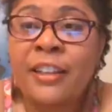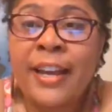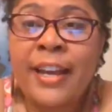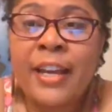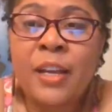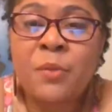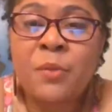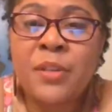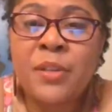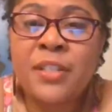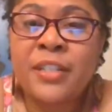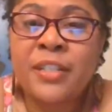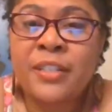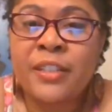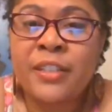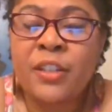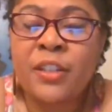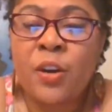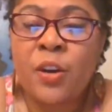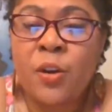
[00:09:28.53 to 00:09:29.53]
the
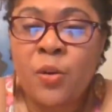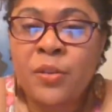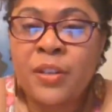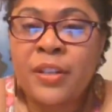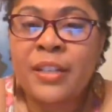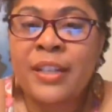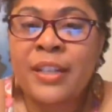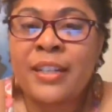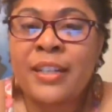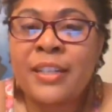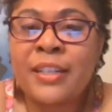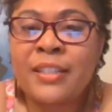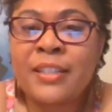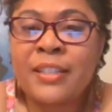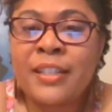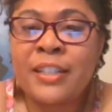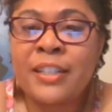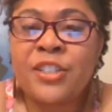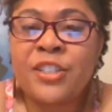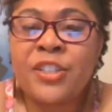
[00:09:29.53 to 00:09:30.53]
language is encoded and
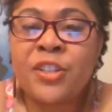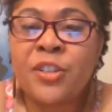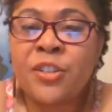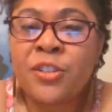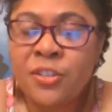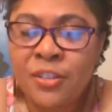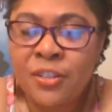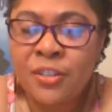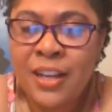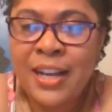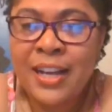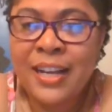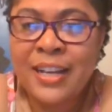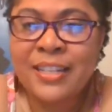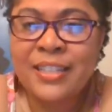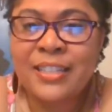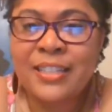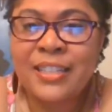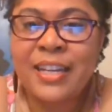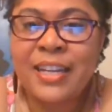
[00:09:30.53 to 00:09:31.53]
it's
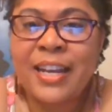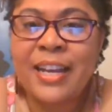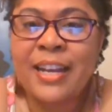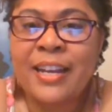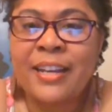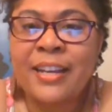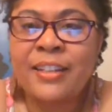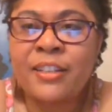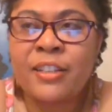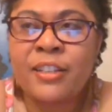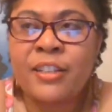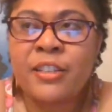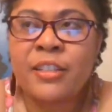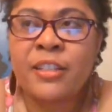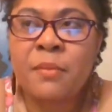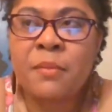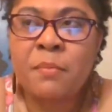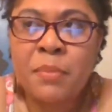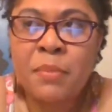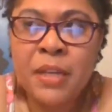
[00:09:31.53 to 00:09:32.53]
internalized, and
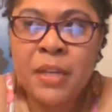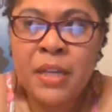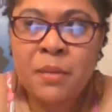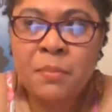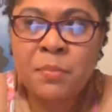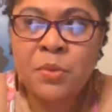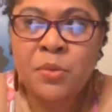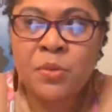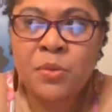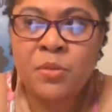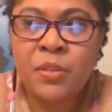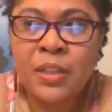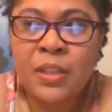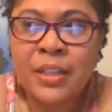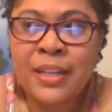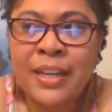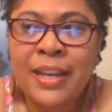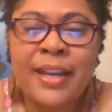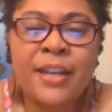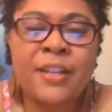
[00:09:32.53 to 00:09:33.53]
some people
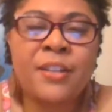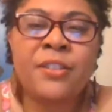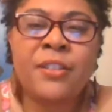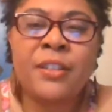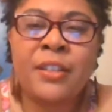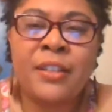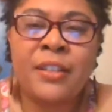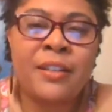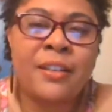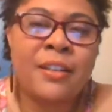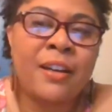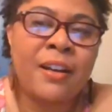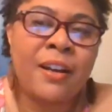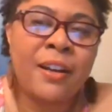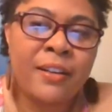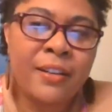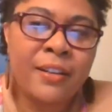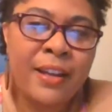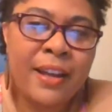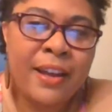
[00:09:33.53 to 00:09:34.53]
can handle it and
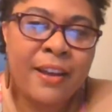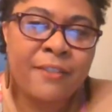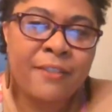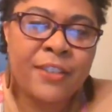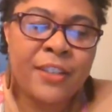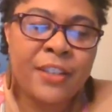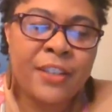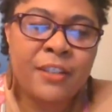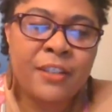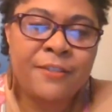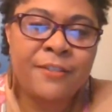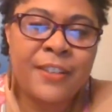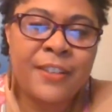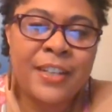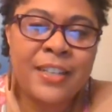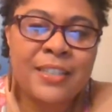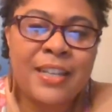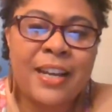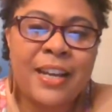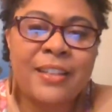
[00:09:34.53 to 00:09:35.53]
not have ill
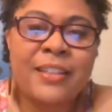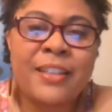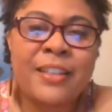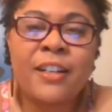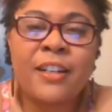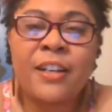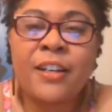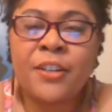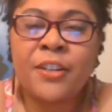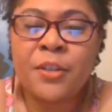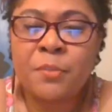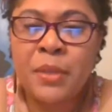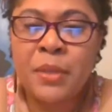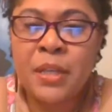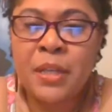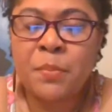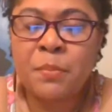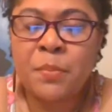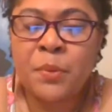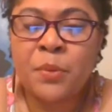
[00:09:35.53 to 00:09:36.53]
effects. I think other
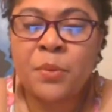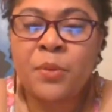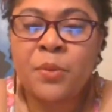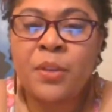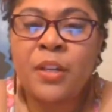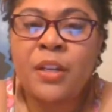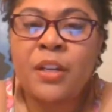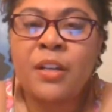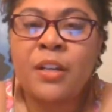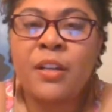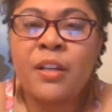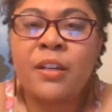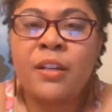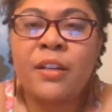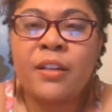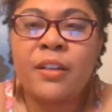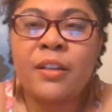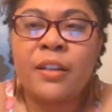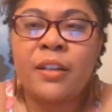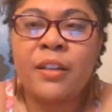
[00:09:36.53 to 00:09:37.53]
people,
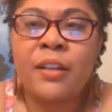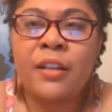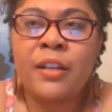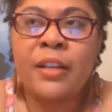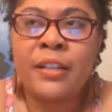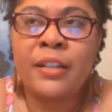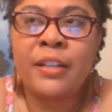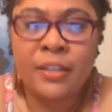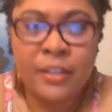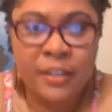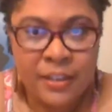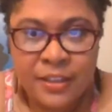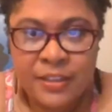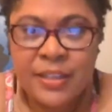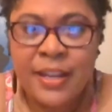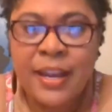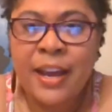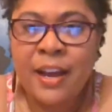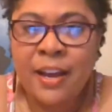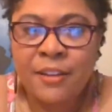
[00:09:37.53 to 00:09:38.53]
it
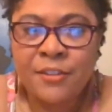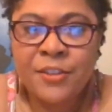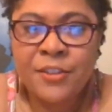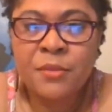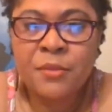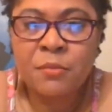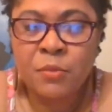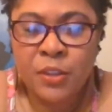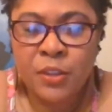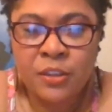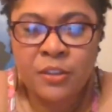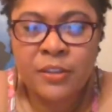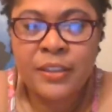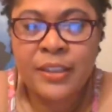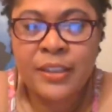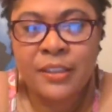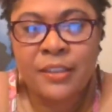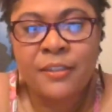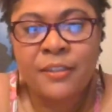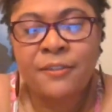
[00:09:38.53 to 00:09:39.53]
does have some
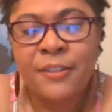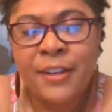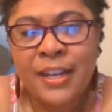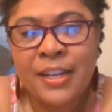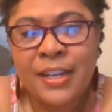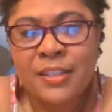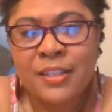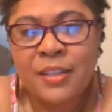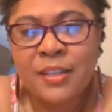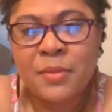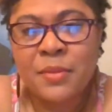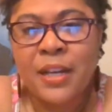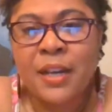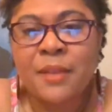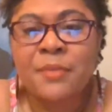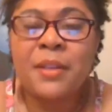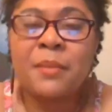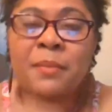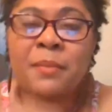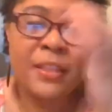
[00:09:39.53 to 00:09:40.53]
real ill effects
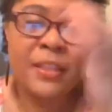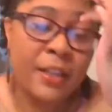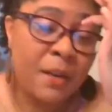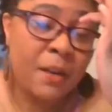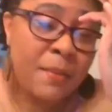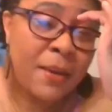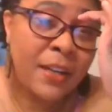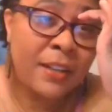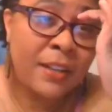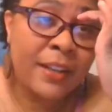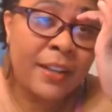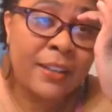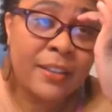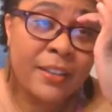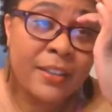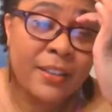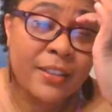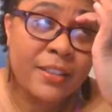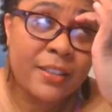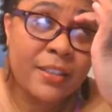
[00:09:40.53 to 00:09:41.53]
sometimes. I mean, think about it
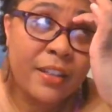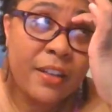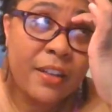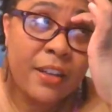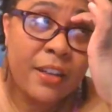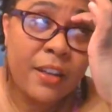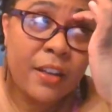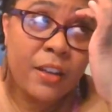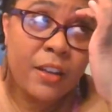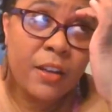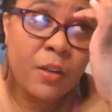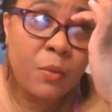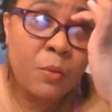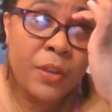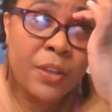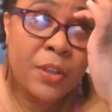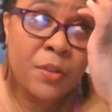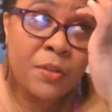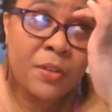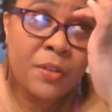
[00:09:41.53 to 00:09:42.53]
like this.
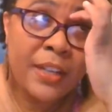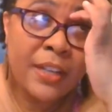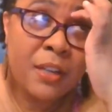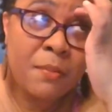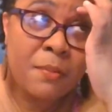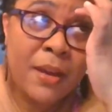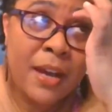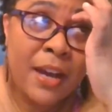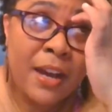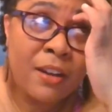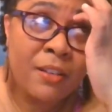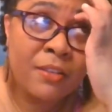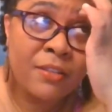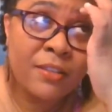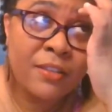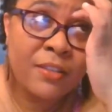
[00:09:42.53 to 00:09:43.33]
When you think about,